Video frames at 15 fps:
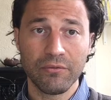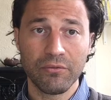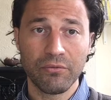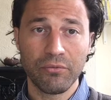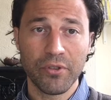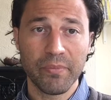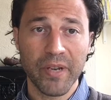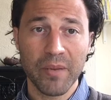
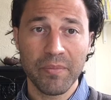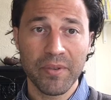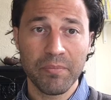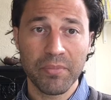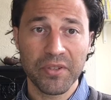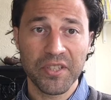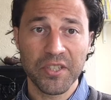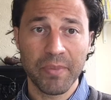we might be
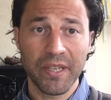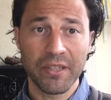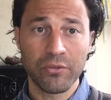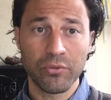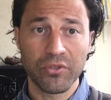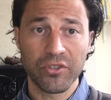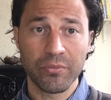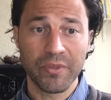participating
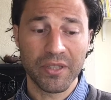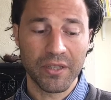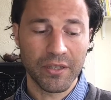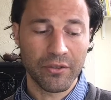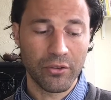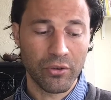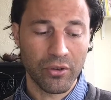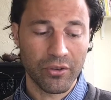towards something that
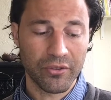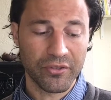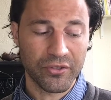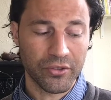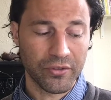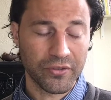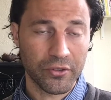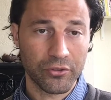no longer
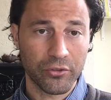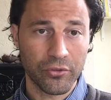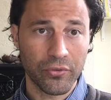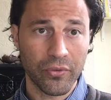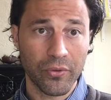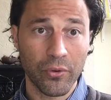serves our truth,